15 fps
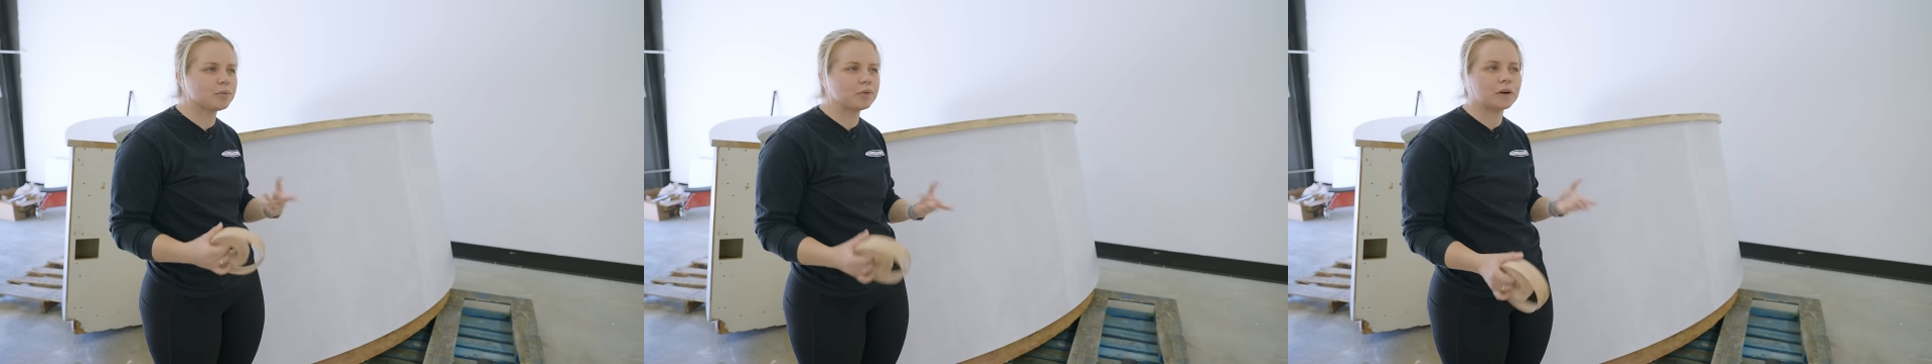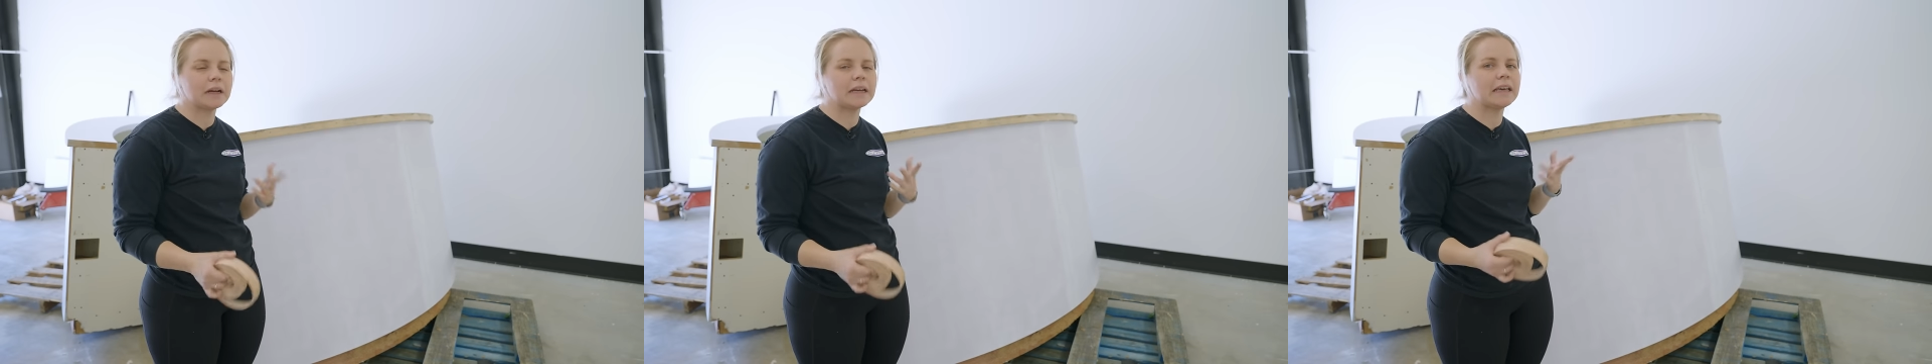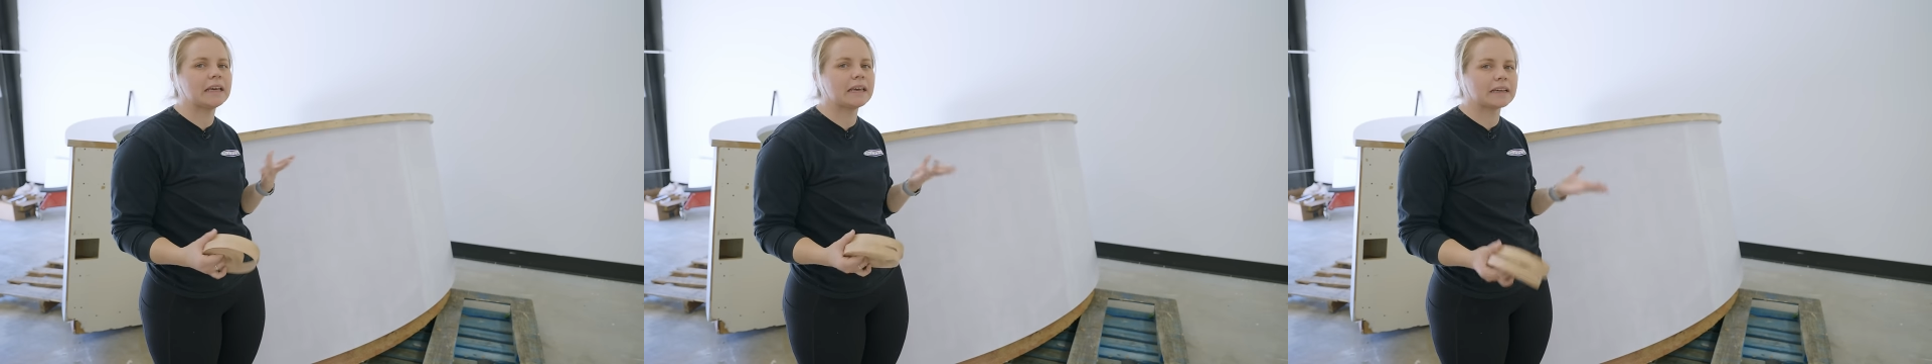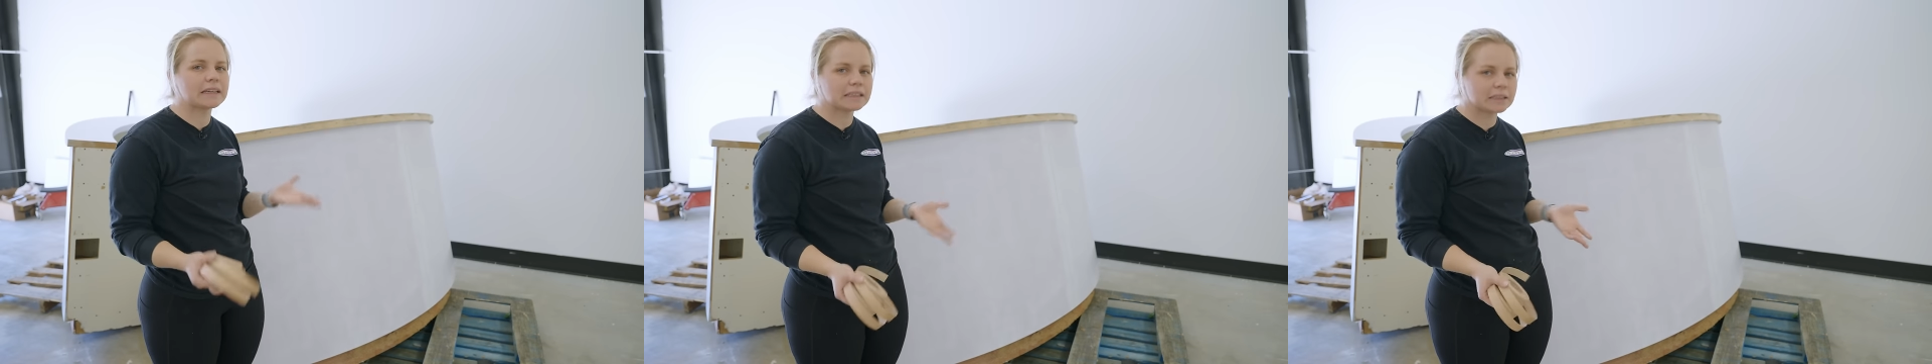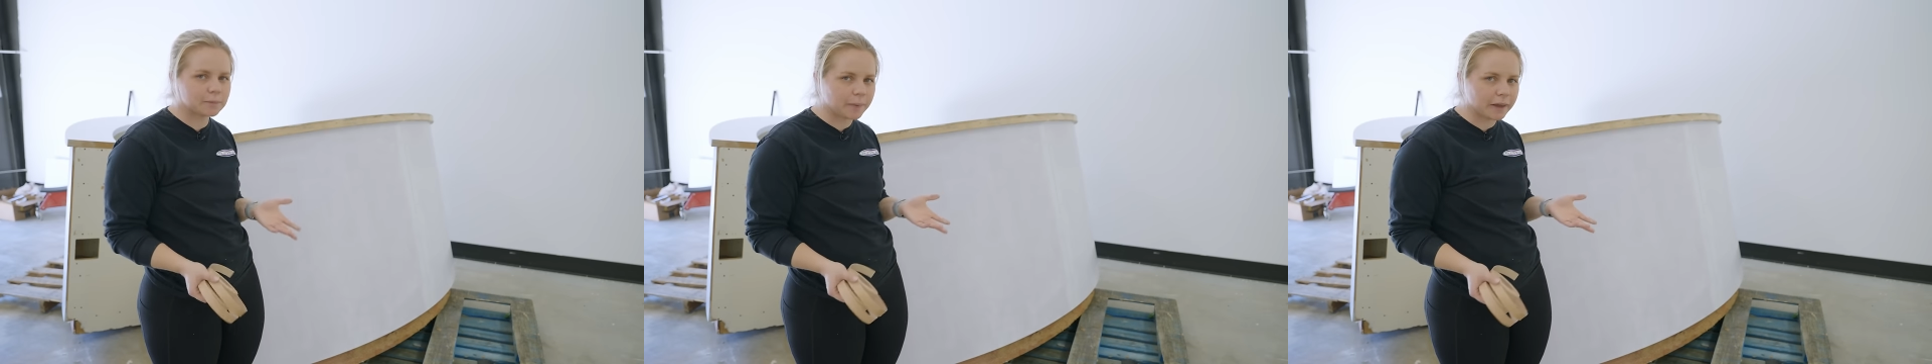pretty
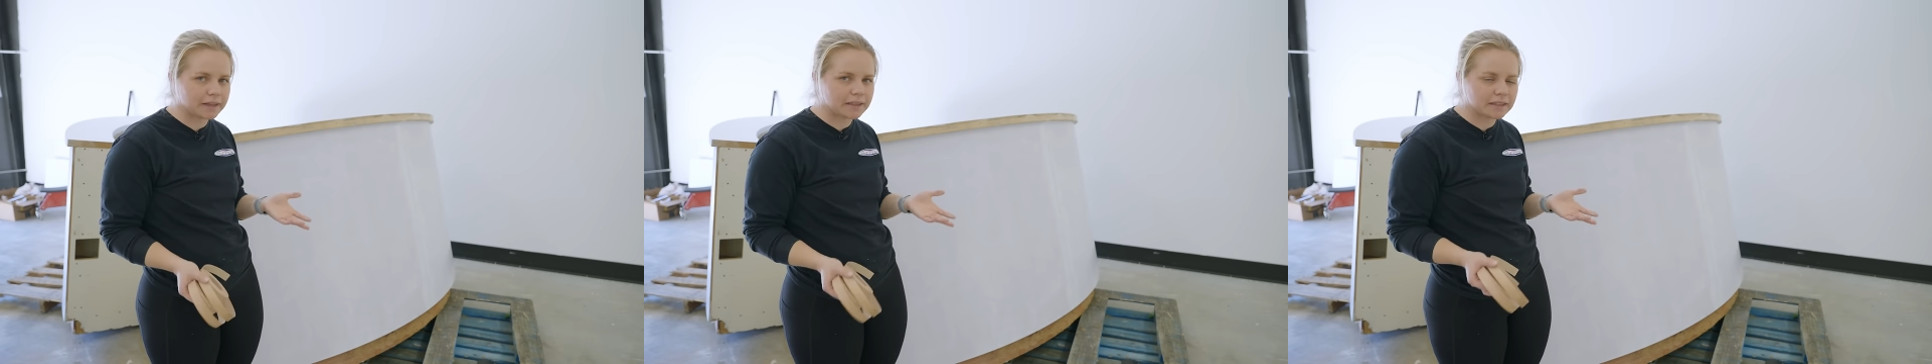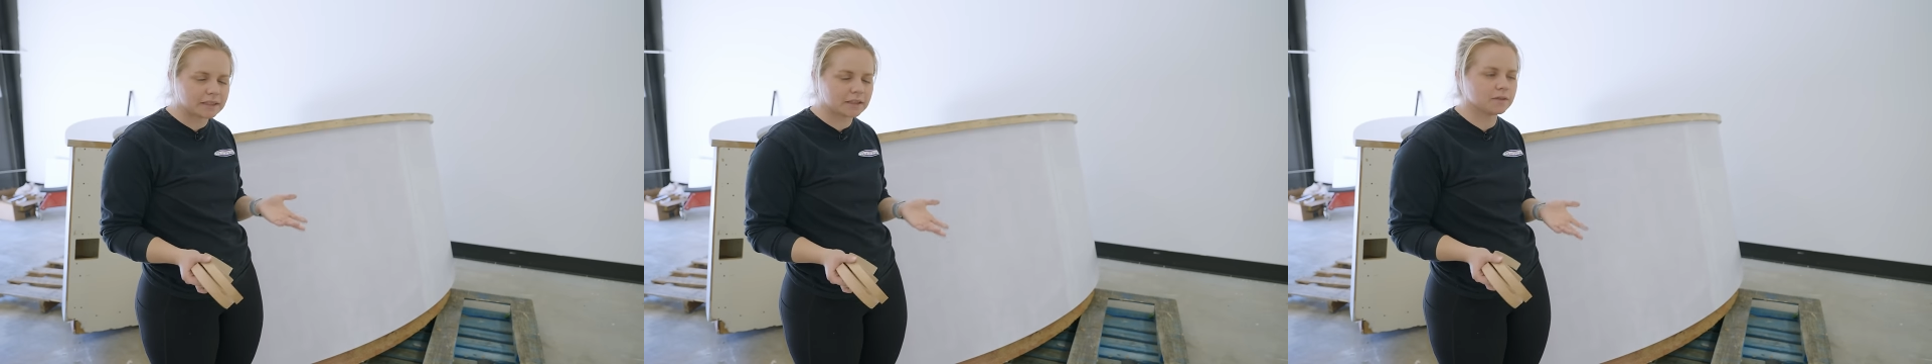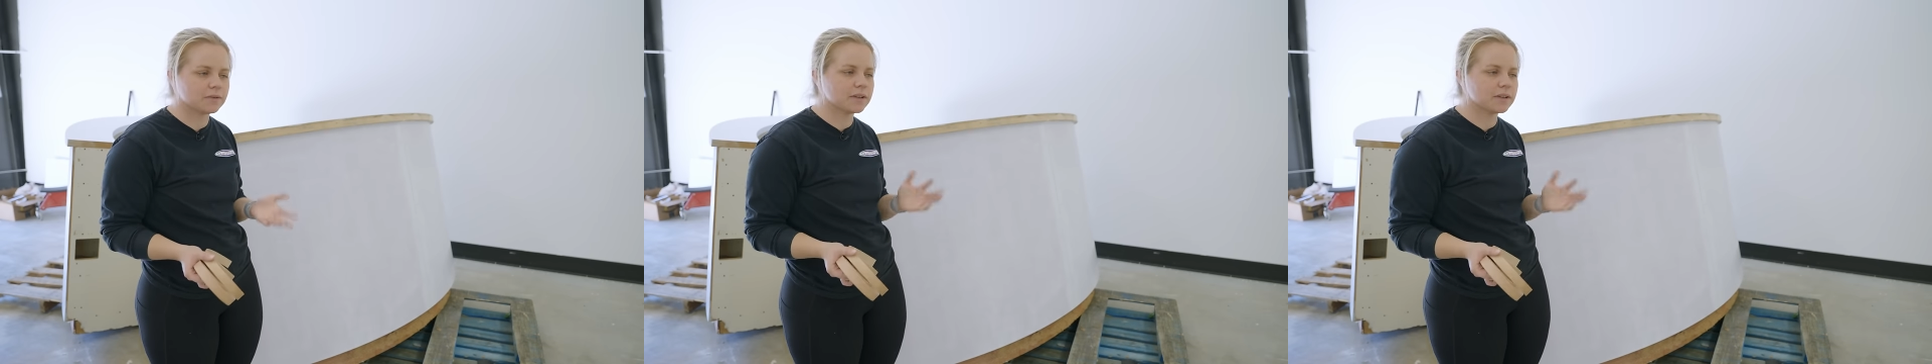expensive.